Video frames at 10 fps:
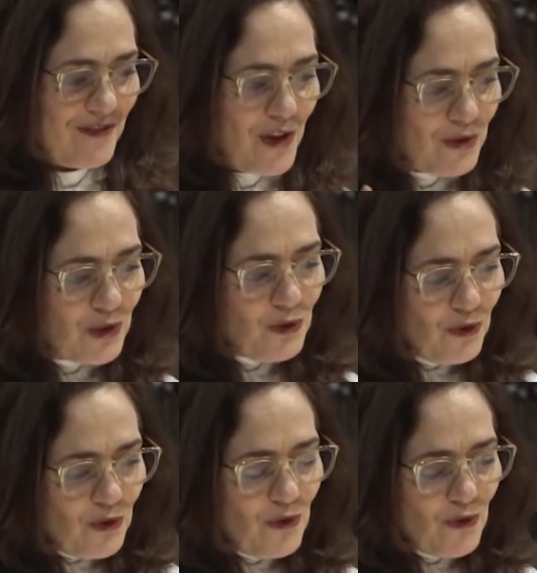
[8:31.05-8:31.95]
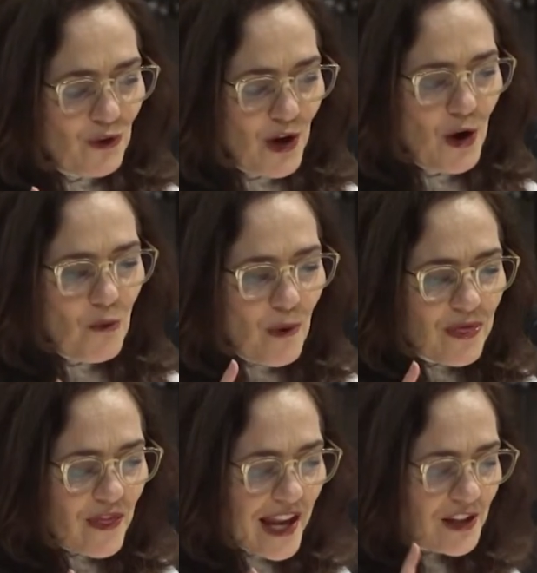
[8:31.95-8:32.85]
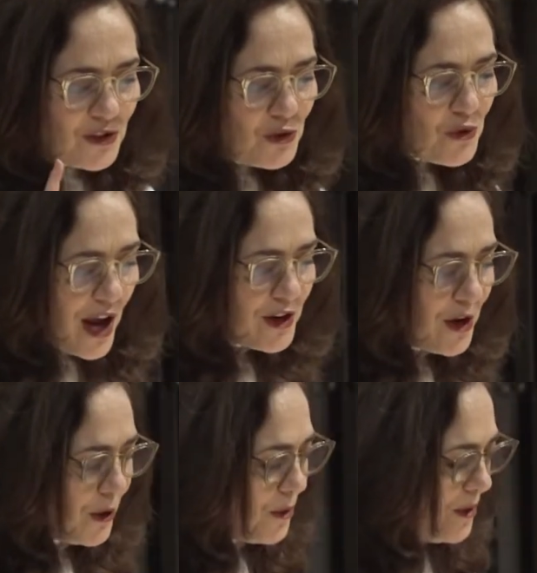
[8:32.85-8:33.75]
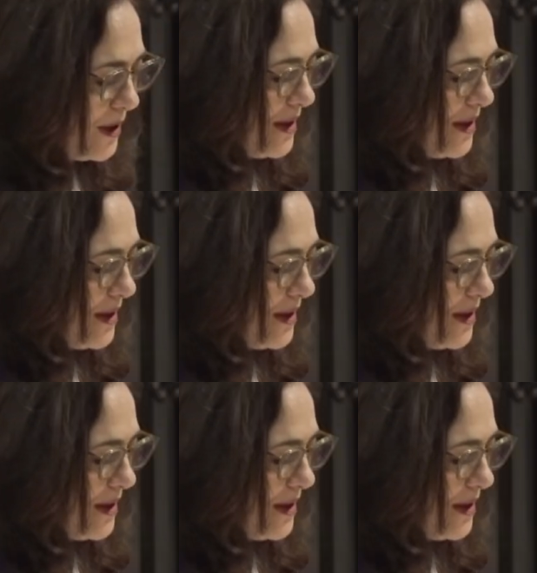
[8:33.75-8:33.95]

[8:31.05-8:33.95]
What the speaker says: Those who know what they do not know,